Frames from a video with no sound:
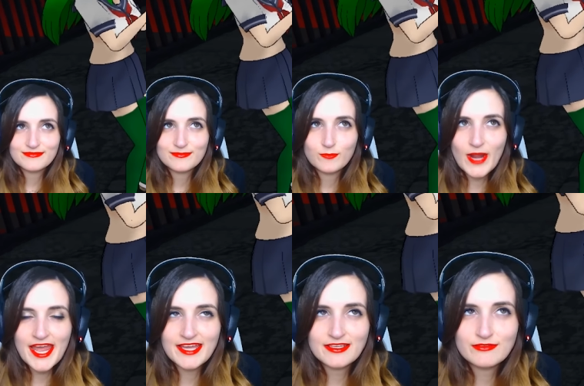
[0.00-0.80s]

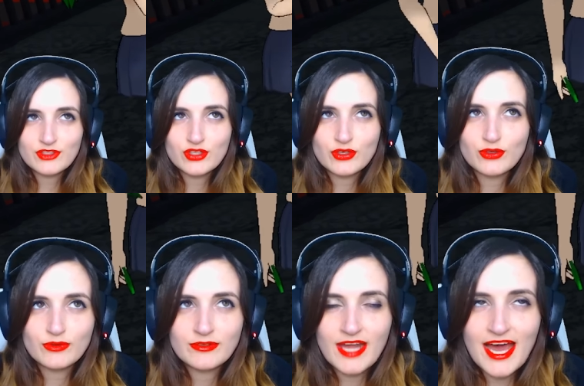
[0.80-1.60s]
way to
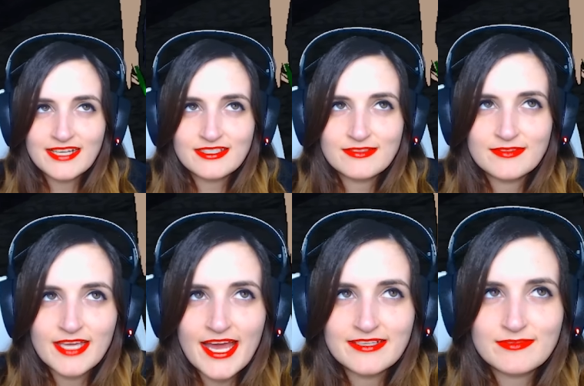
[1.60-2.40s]
not
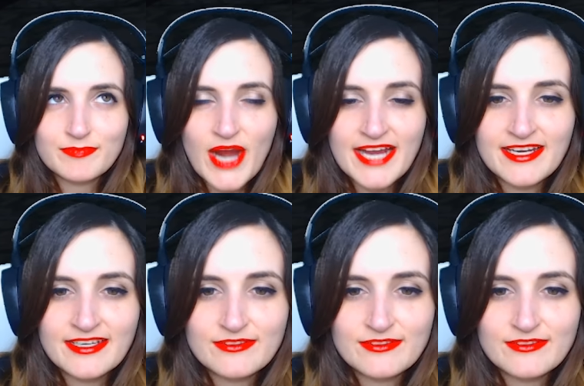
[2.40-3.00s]
get pregnant